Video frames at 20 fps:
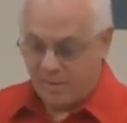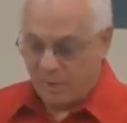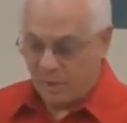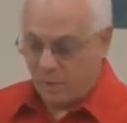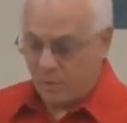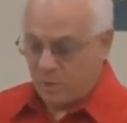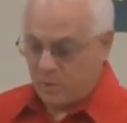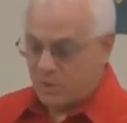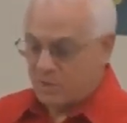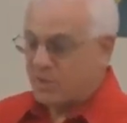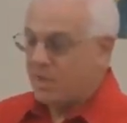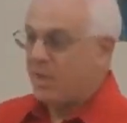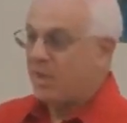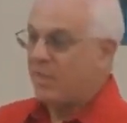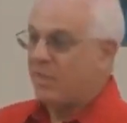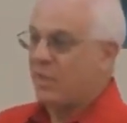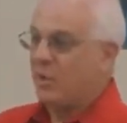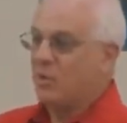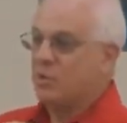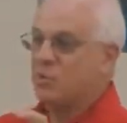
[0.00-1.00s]

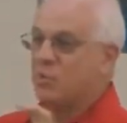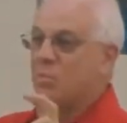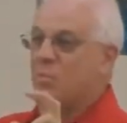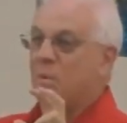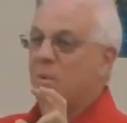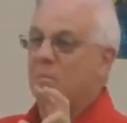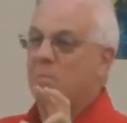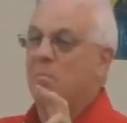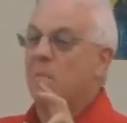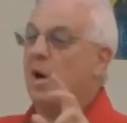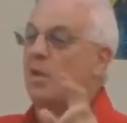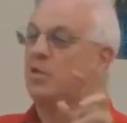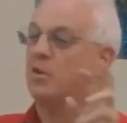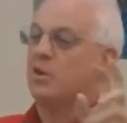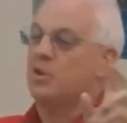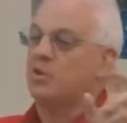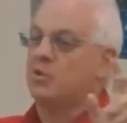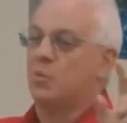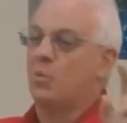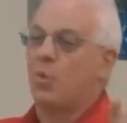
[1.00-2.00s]
Those, those
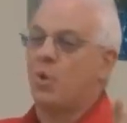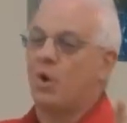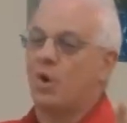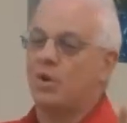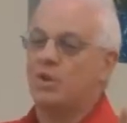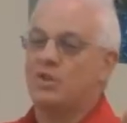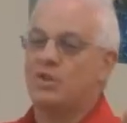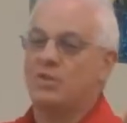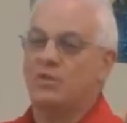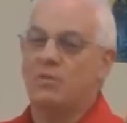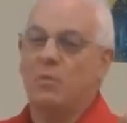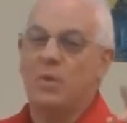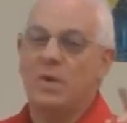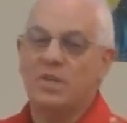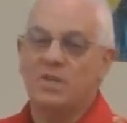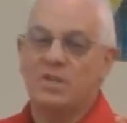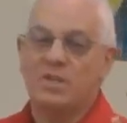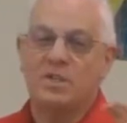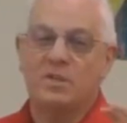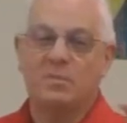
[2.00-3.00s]
mother's words of
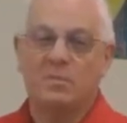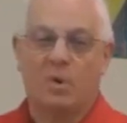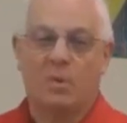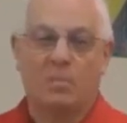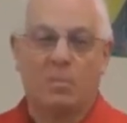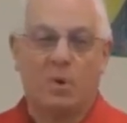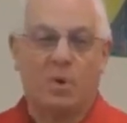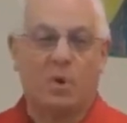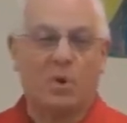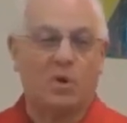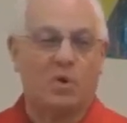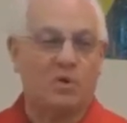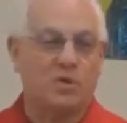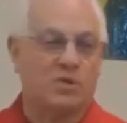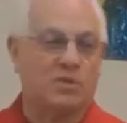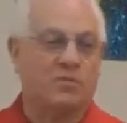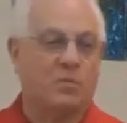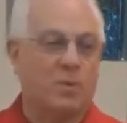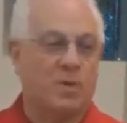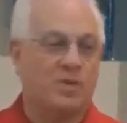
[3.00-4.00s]
wisdom or
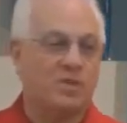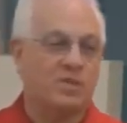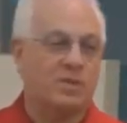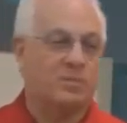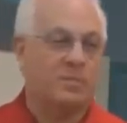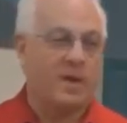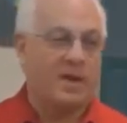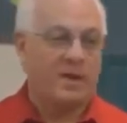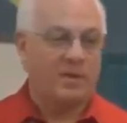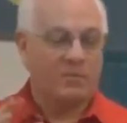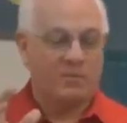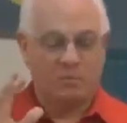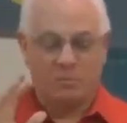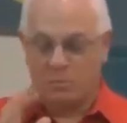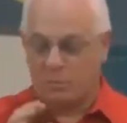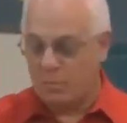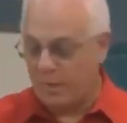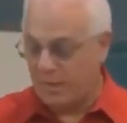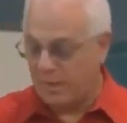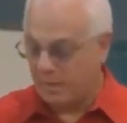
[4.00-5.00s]
pearls of wisdom, I
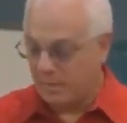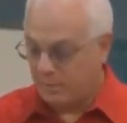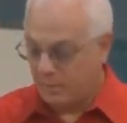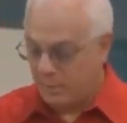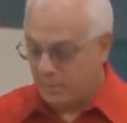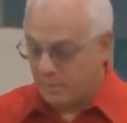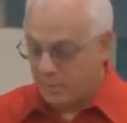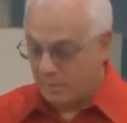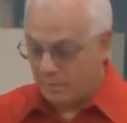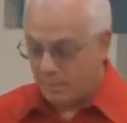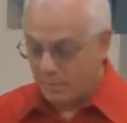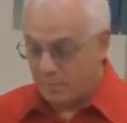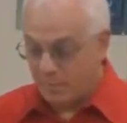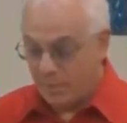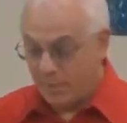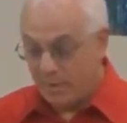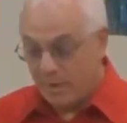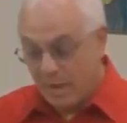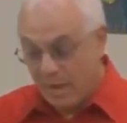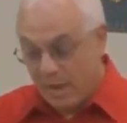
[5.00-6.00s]
don't really remember,
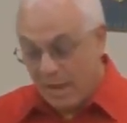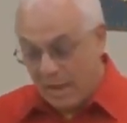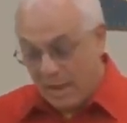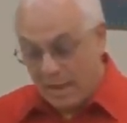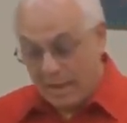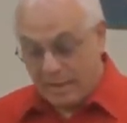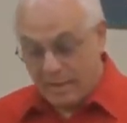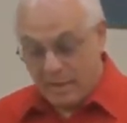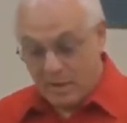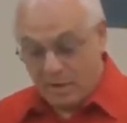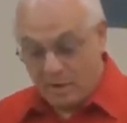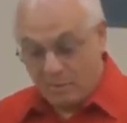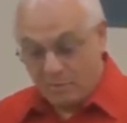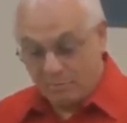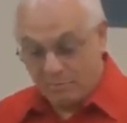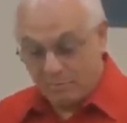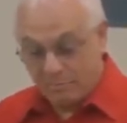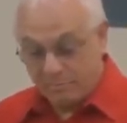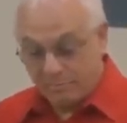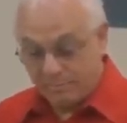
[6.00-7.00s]
but you
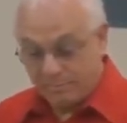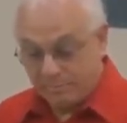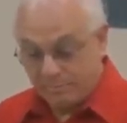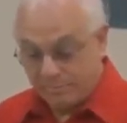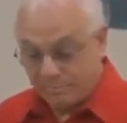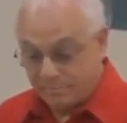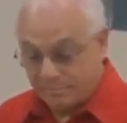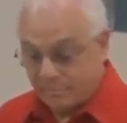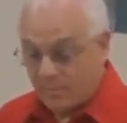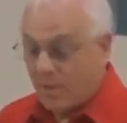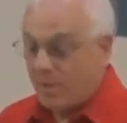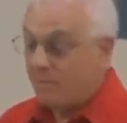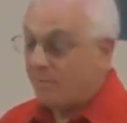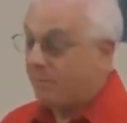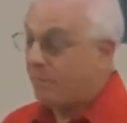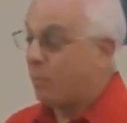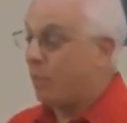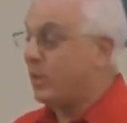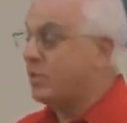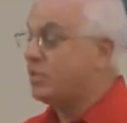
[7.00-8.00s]
know,
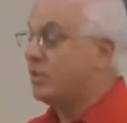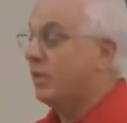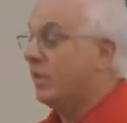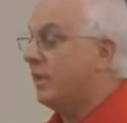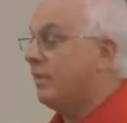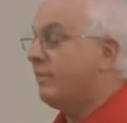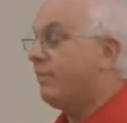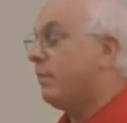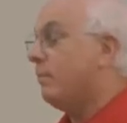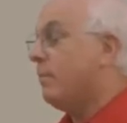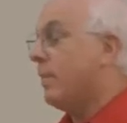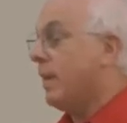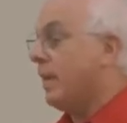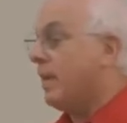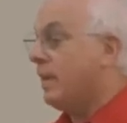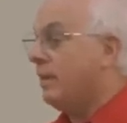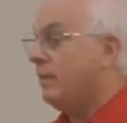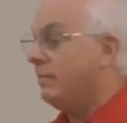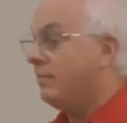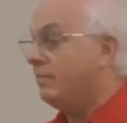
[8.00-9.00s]
fortunately for
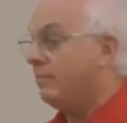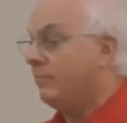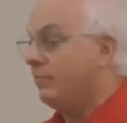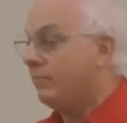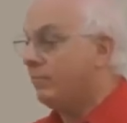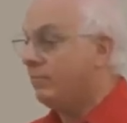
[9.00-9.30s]
me,